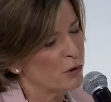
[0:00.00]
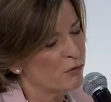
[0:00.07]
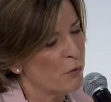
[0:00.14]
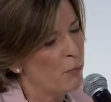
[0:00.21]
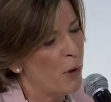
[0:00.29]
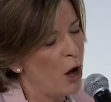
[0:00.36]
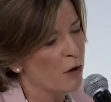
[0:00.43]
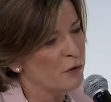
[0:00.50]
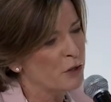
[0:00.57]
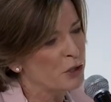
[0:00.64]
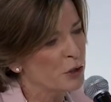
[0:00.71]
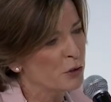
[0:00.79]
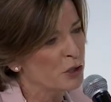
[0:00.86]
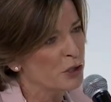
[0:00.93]
to remark that
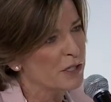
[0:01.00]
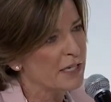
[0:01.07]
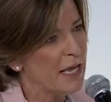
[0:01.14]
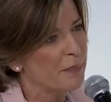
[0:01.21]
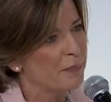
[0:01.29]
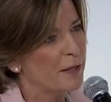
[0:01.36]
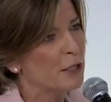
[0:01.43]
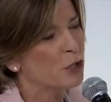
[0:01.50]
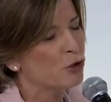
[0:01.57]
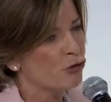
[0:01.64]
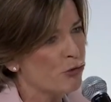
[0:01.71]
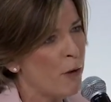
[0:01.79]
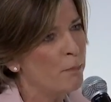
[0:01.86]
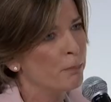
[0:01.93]
you just said the
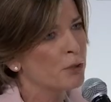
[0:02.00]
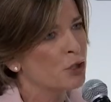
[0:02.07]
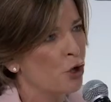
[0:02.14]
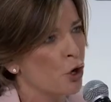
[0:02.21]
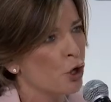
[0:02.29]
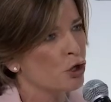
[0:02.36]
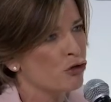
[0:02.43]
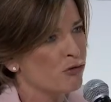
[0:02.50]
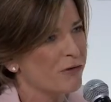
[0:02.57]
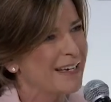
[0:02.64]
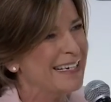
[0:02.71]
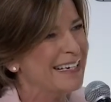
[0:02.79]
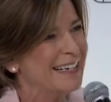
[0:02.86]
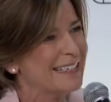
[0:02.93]
Trump
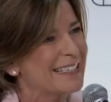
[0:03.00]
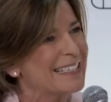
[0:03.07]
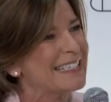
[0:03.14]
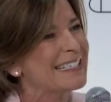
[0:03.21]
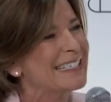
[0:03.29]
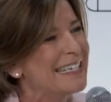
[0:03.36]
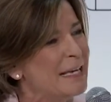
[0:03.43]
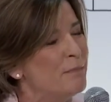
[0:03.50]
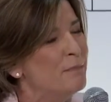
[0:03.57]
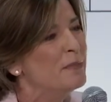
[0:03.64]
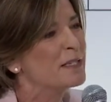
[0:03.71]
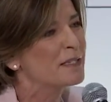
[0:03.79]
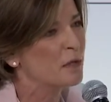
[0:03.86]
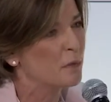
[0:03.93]
doctrine
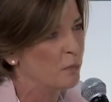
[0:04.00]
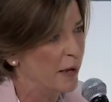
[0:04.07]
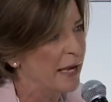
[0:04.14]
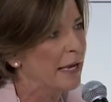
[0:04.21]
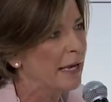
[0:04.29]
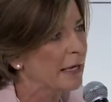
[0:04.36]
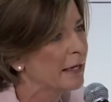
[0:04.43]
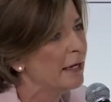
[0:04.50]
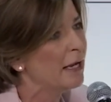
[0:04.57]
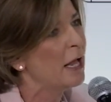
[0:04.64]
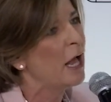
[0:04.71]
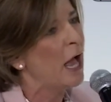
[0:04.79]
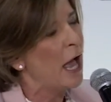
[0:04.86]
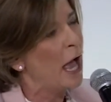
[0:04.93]
seems to be
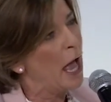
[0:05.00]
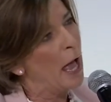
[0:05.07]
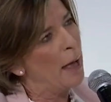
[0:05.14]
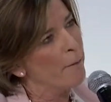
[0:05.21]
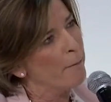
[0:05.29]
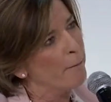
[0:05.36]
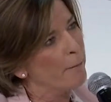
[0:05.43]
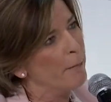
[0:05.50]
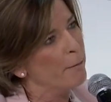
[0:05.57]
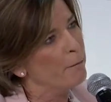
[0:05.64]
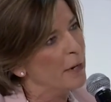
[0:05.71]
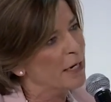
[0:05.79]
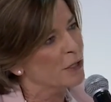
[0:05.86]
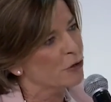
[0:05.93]

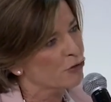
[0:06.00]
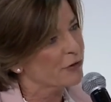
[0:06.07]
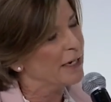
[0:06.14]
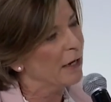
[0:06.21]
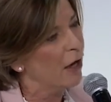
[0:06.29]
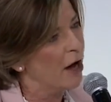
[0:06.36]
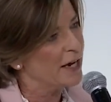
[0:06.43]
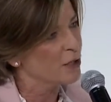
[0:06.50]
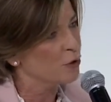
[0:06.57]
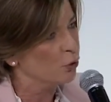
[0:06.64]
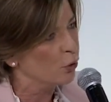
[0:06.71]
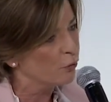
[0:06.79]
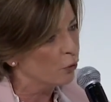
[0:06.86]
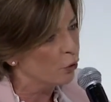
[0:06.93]
military light
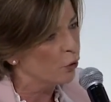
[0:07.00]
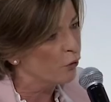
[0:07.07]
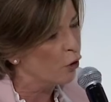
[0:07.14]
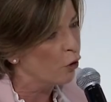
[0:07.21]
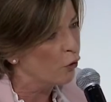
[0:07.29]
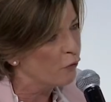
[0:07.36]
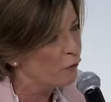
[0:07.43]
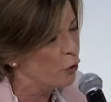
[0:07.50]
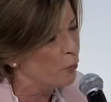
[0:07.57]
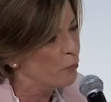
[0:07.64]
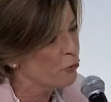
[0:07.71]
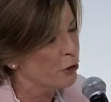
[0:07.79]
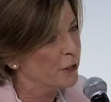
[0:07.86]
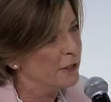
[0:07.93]
or
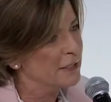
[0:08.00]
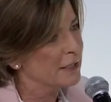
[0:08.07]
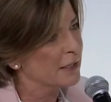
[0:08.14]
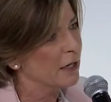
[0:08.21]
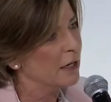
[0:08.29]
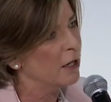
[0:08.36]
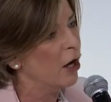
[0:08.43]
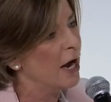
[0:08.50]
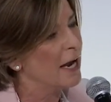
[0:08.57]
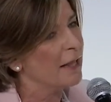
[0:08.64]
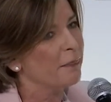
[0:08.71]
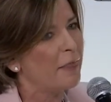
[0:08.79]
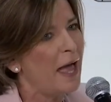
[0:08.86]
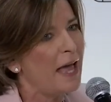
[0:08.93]
footprint light.
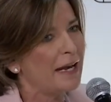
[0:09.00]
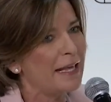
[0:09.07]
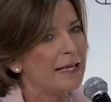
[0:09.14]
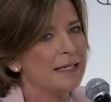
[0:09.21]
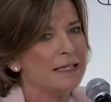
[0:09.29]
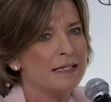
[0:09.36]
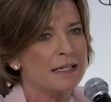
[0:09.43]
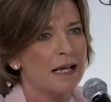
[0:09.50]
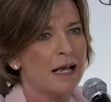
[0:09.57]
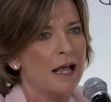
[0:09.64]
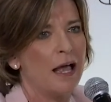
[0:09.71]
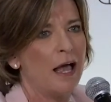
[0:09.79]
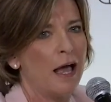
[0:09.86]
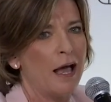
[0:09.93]
That is
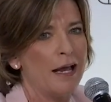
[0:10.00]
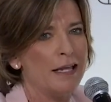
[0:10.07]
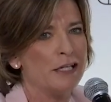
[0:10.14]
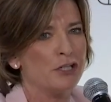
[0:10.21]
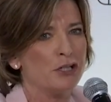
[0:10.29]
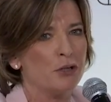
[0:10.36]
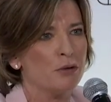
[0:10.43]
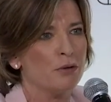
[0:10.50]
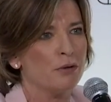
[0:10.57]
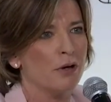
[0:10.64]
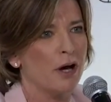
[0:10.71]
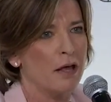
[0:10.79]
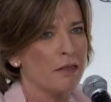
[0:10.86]
an issue, I